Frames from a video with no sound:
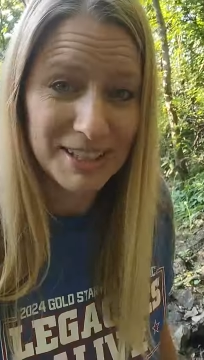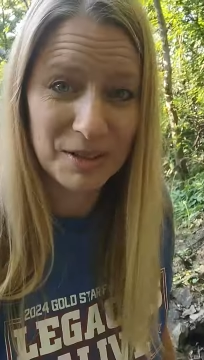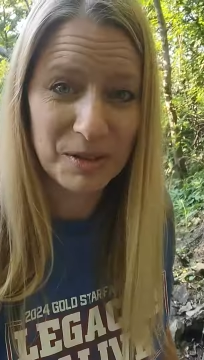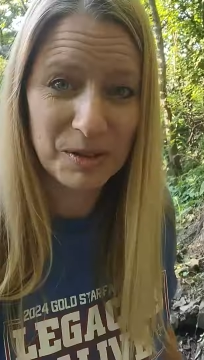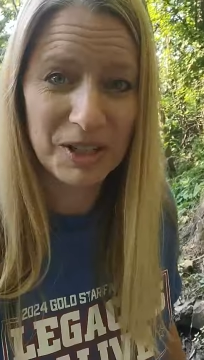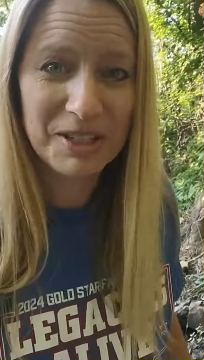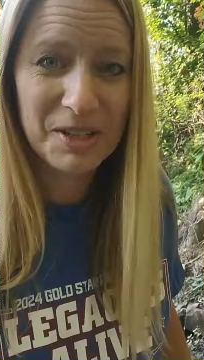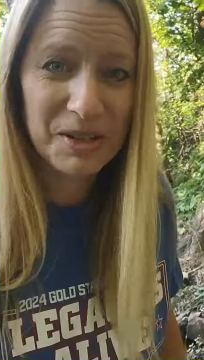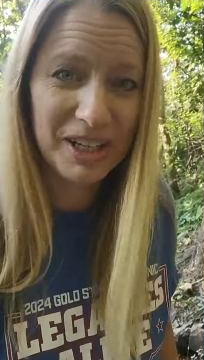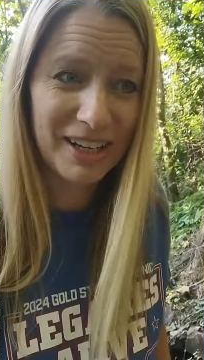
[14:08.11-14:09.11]
it's a little
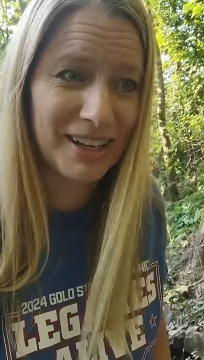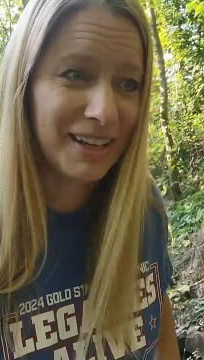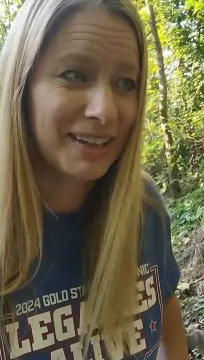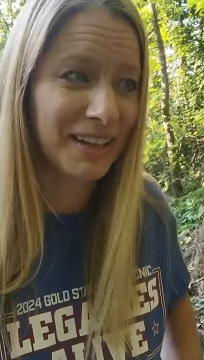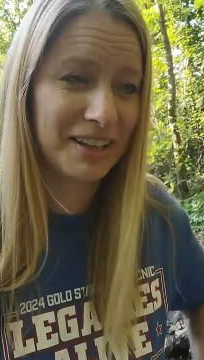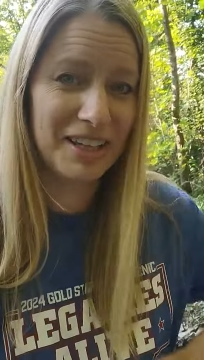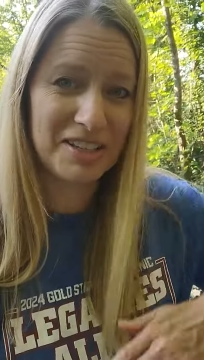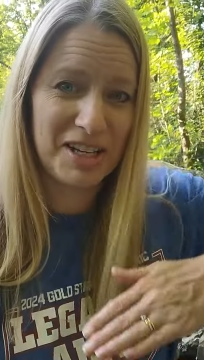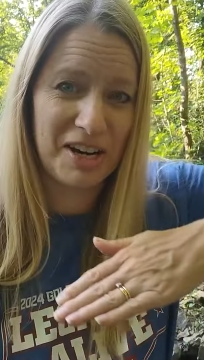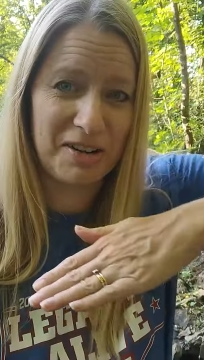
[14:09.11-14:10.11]
concerning that these
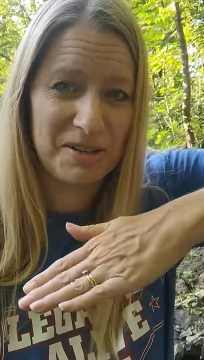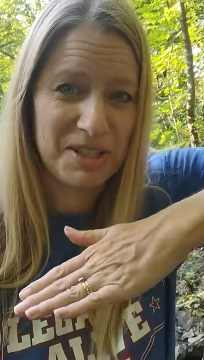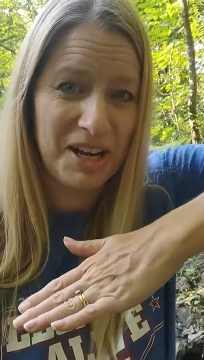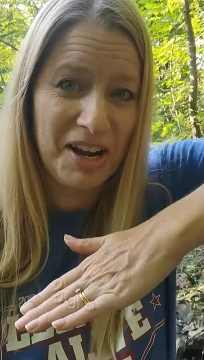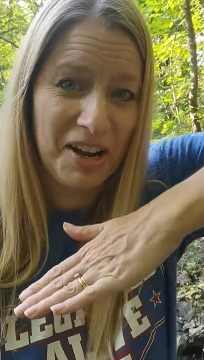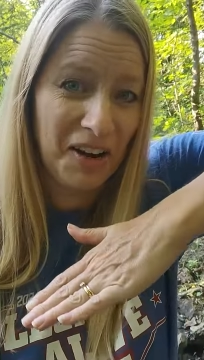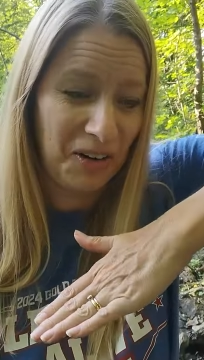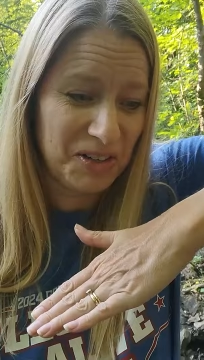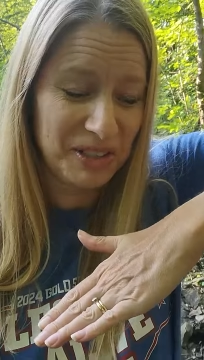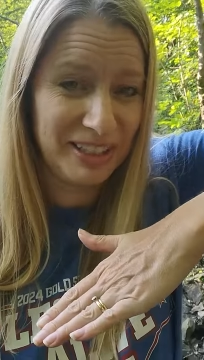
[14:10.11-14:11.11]
stairs
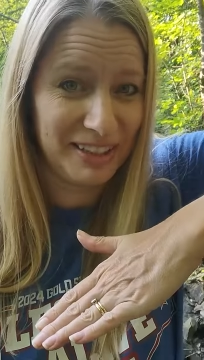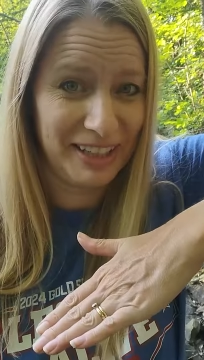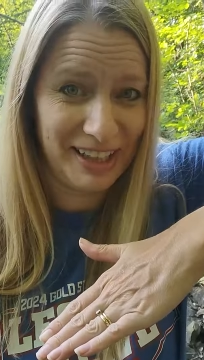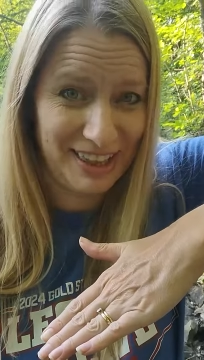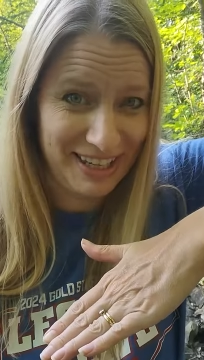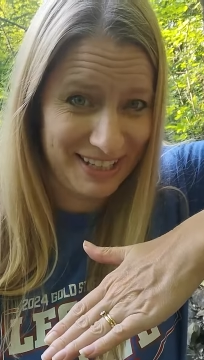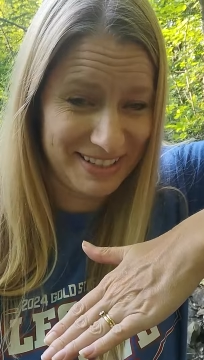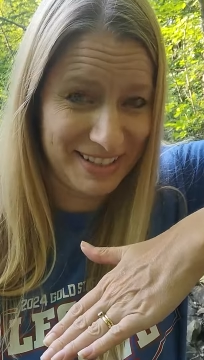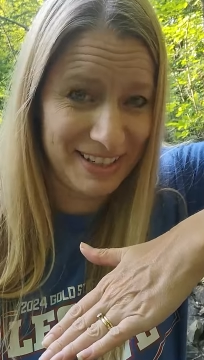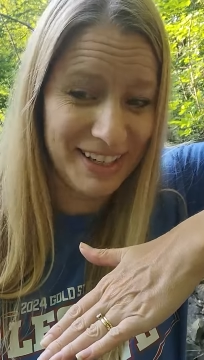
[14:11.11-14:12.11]
are slanted like
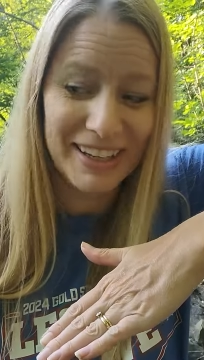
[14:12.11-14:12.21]
this